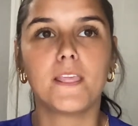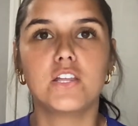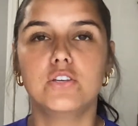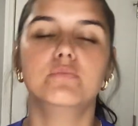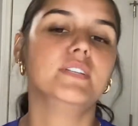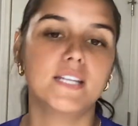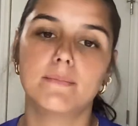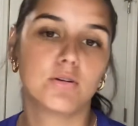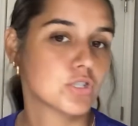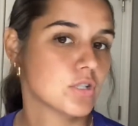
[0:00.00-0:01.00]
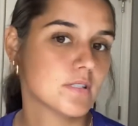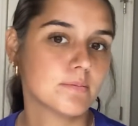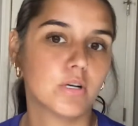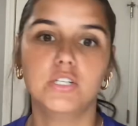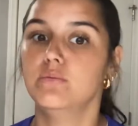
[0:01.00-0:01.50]
you need emotional
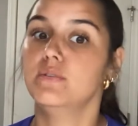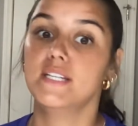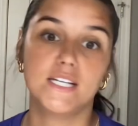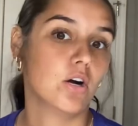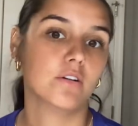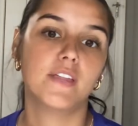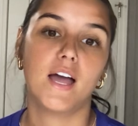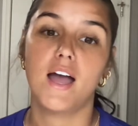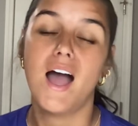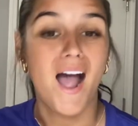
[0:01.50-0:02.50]
support, you need all that.